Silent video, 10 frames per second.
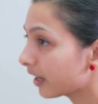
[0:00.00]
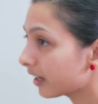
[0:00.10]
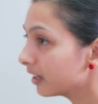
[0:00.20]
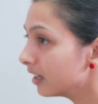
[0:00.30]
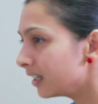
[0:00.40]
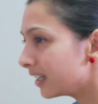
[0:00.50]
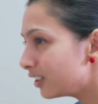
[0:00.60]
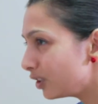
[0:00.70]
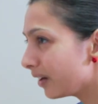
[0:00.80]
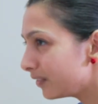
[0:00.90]
Okay.
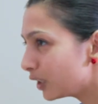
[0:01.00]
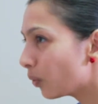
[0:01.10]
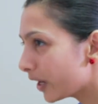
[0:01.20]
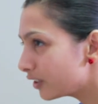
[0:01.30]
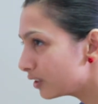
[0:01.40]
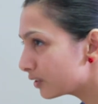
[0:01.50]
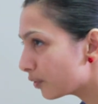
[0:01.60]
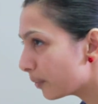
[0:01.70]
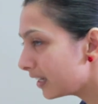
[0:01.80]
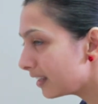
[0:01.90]
Do you have any questions
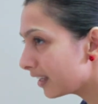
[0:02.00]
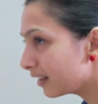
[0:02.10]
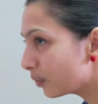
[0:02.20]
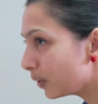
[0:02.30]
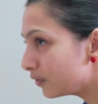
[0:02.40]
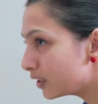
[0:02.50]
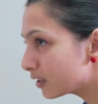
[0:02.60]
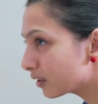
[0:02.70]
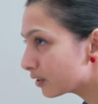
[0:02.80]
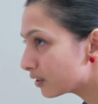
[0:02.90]
from anything that we've
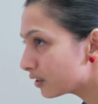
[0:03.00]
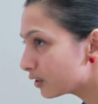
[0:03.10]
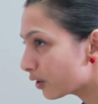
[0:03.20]
discussed